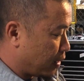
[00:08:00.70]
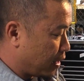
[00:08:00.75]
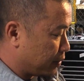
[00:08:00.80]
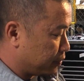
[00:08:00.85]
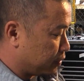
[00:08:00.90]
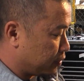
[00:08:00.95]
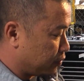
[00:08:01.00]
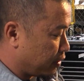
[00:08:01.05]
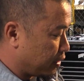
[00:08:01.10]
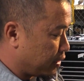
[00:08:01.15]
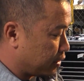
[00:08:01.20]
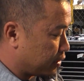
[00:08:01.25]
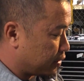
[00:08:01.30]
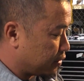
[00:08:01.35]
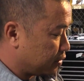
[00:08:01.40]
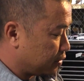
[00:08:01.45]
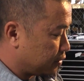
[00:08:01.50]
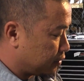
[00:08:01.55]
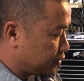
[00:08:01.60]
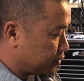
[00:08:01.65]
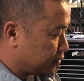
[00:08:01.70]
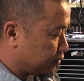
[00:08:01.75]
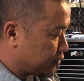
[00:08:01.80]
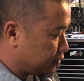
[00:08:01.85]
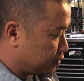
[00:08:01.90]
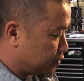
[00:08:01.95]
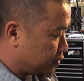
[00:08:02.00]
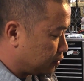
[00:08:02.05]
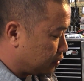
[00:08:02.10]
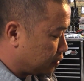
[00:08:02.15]
pops in right here,
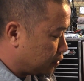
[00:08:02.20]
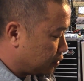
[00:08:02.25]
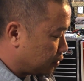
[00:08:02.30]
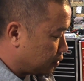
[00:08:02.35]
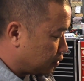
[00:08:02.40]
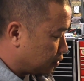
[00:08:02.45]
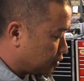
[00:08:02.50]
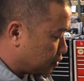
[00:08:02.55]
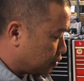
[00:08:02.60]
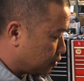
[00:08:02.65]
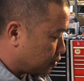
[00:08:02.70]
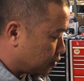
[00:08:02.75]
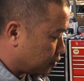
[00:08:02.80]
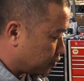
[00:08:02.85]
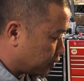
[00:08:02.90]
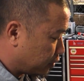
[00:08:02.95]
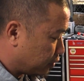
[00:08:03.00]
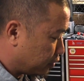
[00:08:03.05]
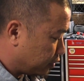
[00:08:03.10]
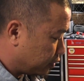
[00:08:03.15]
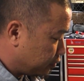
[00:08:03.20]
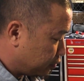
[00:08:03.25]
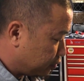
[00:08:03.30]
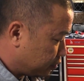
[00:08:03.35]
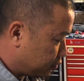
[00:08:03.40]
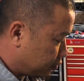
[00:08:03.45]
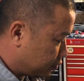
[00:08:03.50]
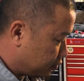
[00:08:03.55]
all the way through.